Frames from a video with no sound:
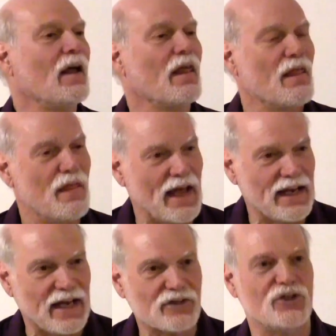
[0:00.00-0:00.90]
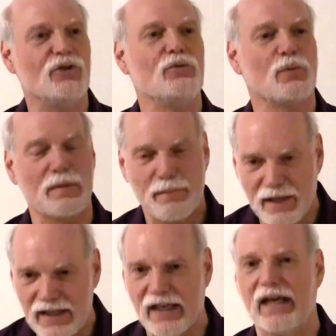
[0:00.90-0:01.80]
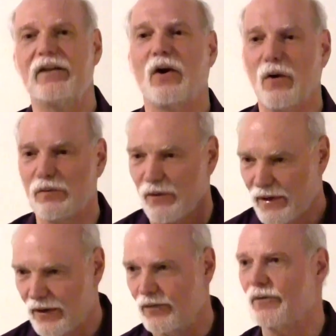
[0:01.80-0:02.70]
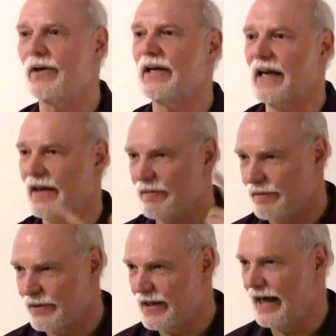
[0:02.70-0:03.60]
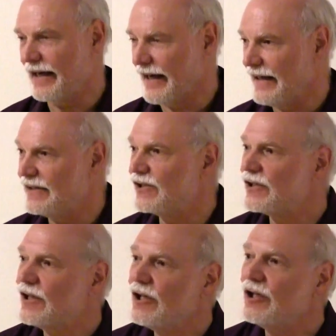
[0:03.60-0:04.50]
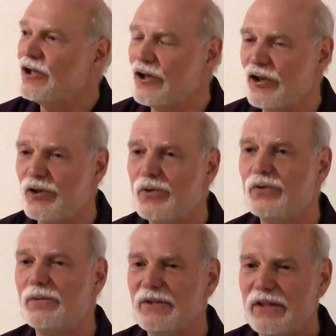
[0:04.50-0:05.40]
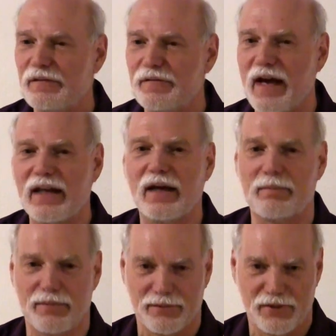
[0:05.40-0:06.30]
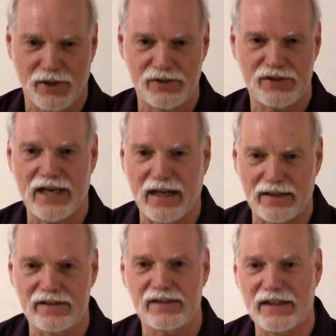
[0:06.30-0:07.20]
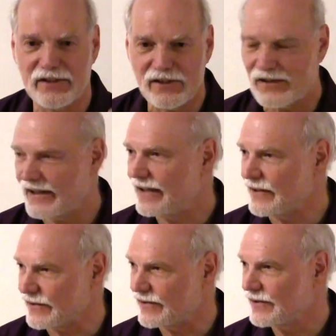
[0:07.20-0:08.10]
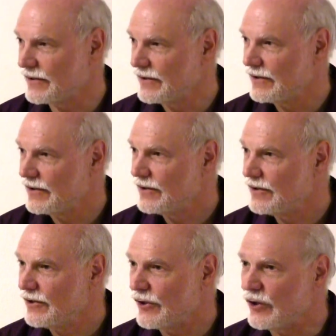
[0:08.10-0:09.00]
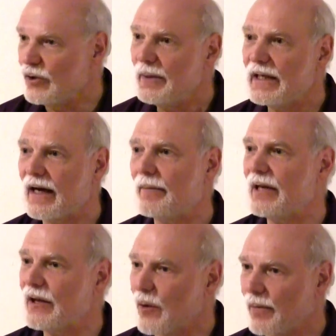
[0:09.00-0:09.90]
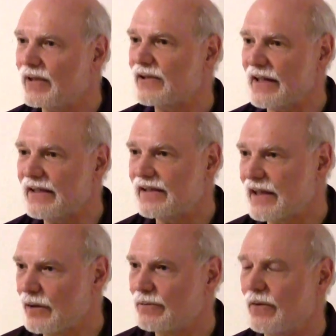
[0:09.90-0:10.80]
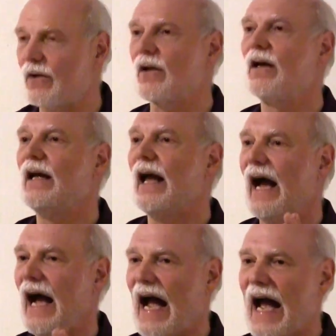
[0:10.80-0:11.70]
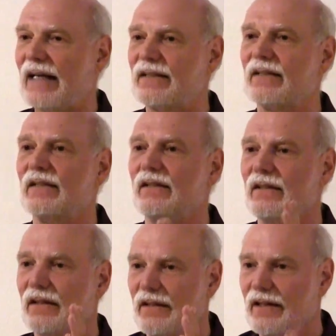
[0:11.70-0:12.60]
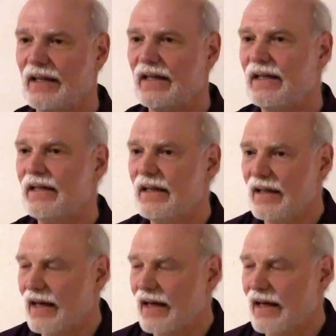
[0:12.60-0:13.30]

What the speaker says: Then as you repeat it over and over again for decades, you develop those talents into skills. You become enormously skillful at the